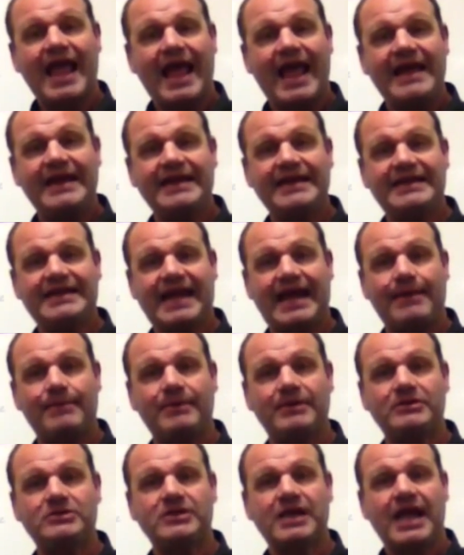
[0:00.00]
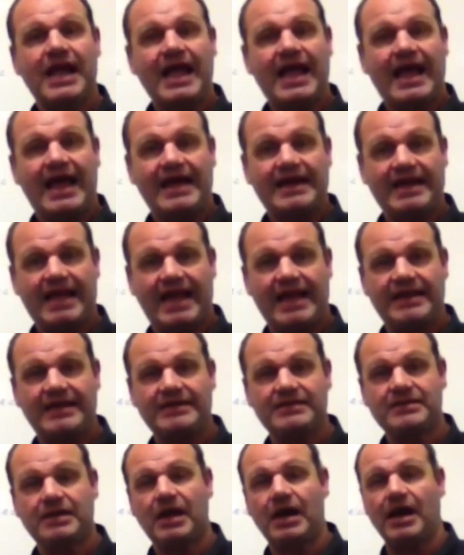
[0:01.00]
any damage at
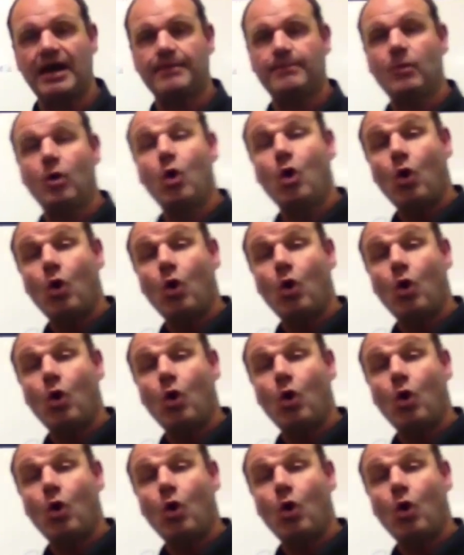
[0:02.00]
any time.